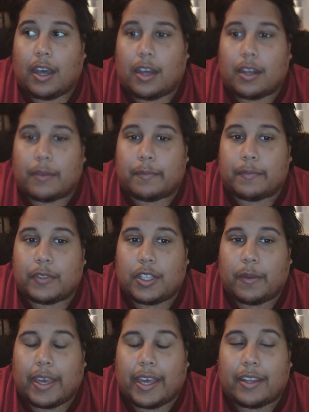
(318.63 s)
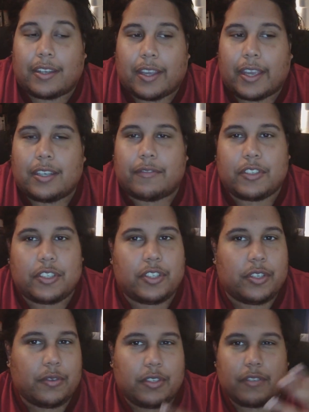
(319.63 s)
you had kind of
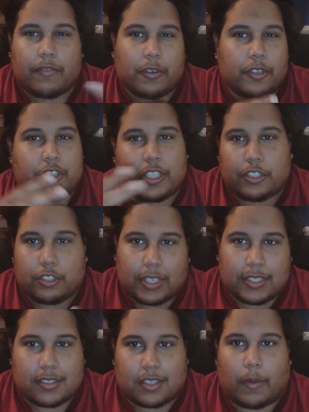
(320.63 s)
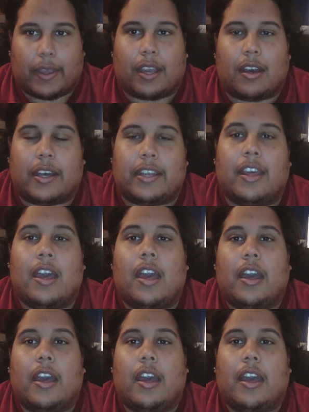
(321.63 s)
two diverging trends going on.